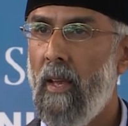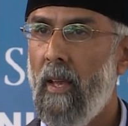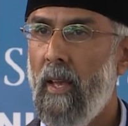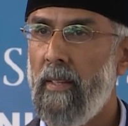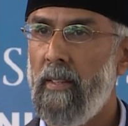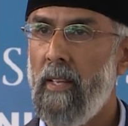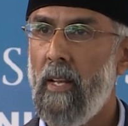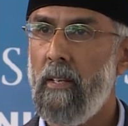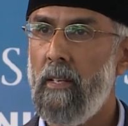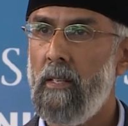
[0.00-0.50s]

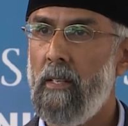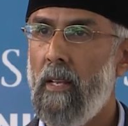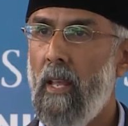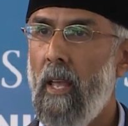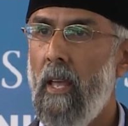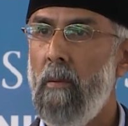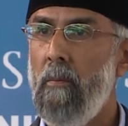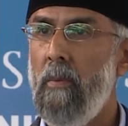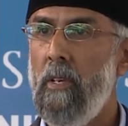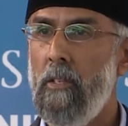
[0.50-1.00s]
and that it
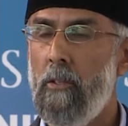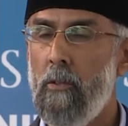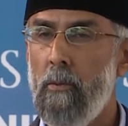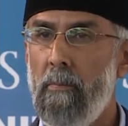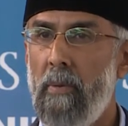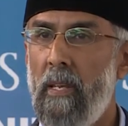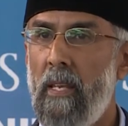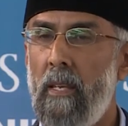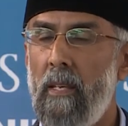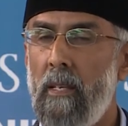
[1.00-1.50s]
came into
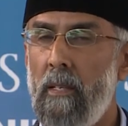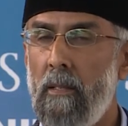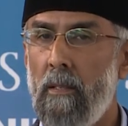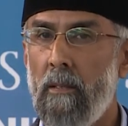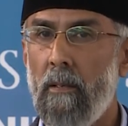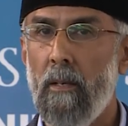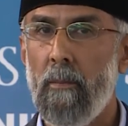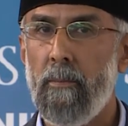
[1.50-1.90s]
being